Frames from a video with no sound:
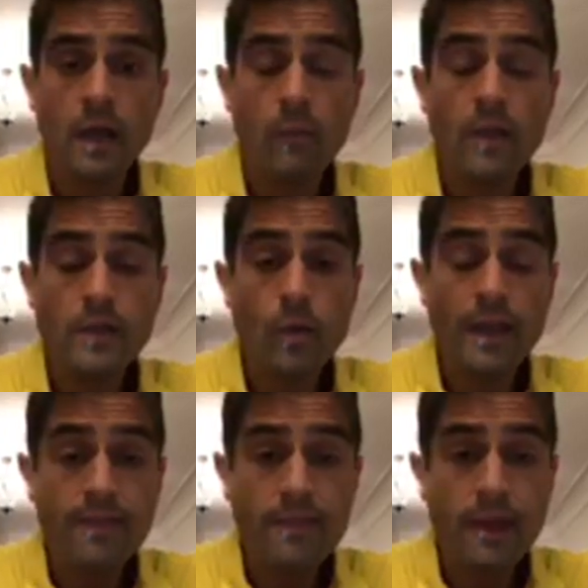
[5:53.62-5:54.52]
And when you're
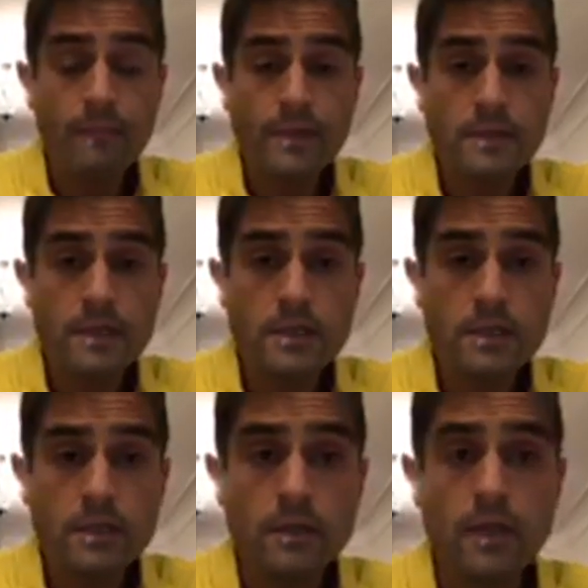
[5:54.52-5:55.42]
in that
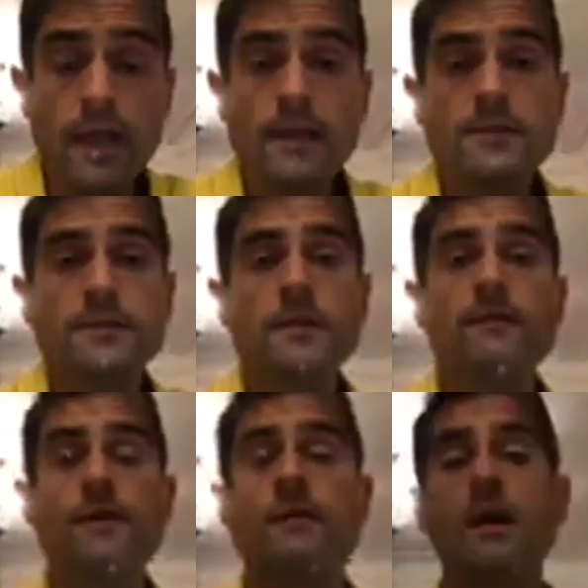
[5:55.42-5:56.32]
position, it's
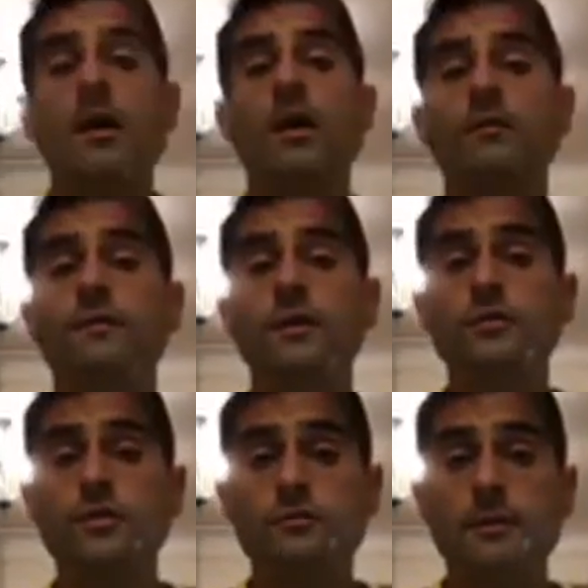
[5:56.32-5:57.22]
very hard for you
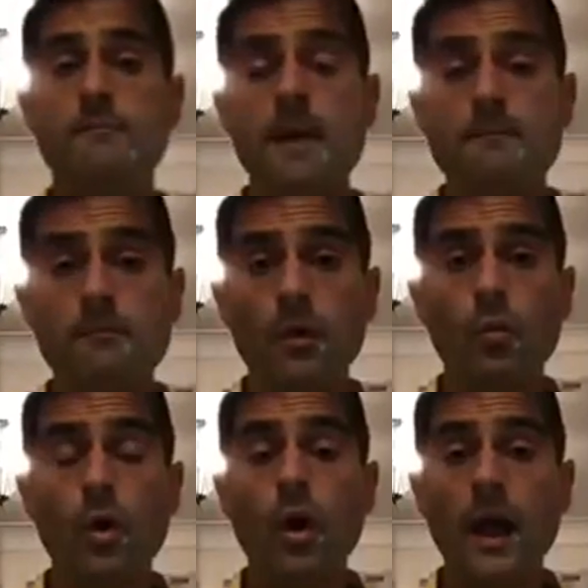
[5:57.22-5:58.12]
to remember
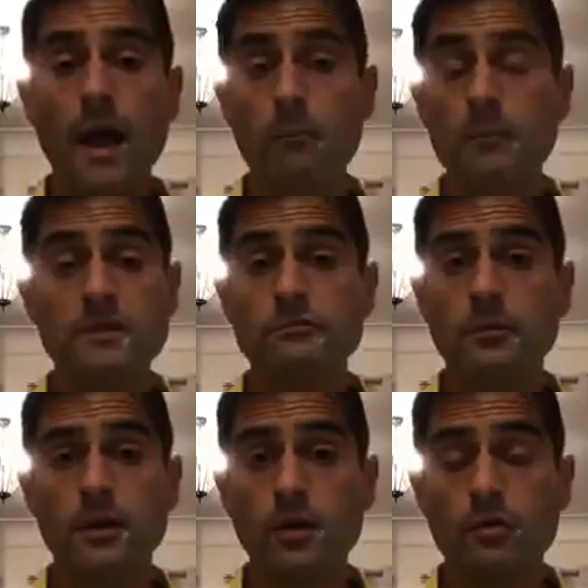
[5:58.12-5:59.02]
how
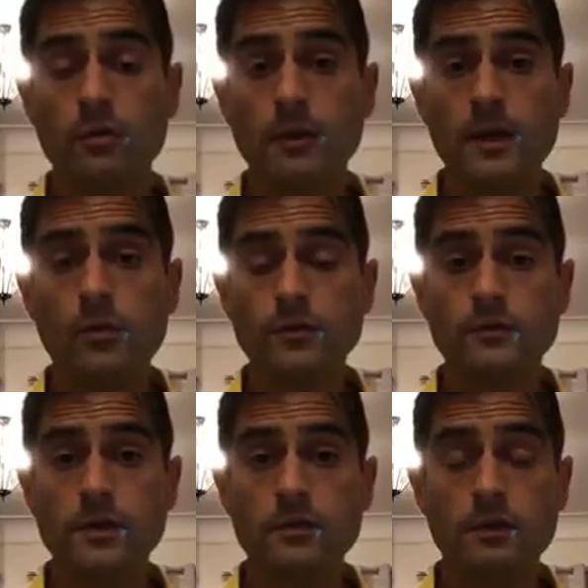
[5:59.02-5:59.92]
miserable and horrible it was
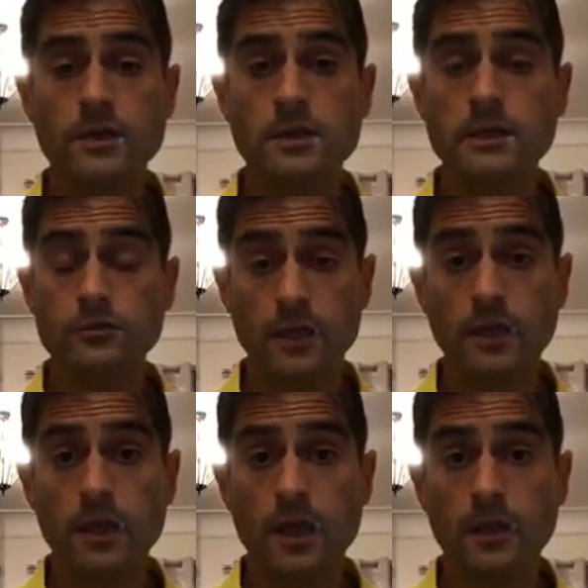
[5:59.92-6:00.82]
when you were actually
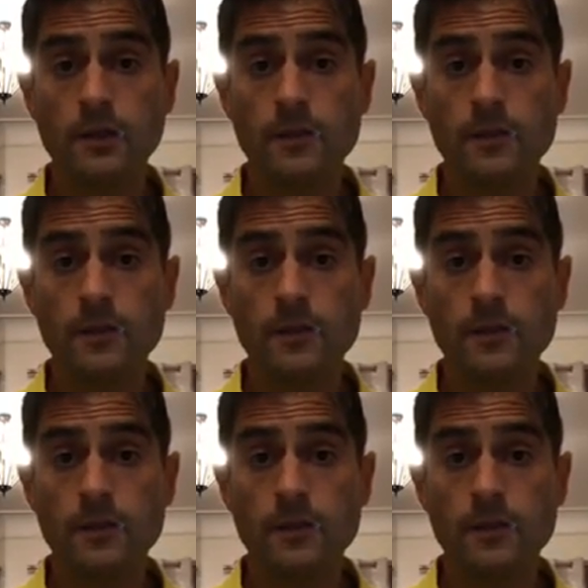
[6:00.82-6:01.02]
drinking.